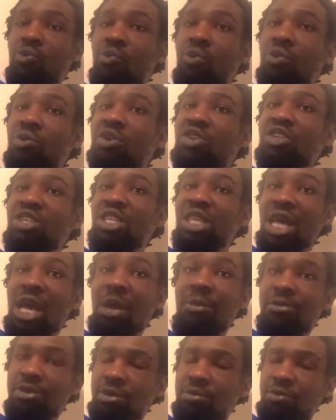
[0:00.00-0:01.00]
Which is
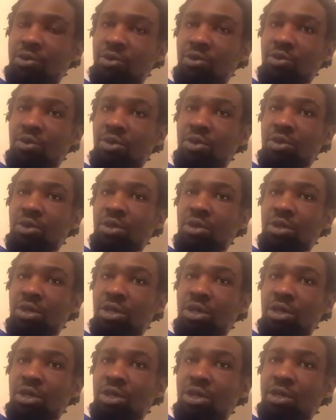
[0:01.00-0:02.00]
habitable.
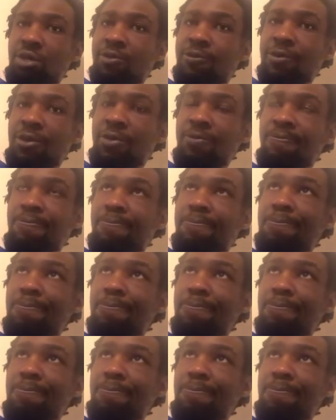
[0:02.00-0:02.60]
You feel me?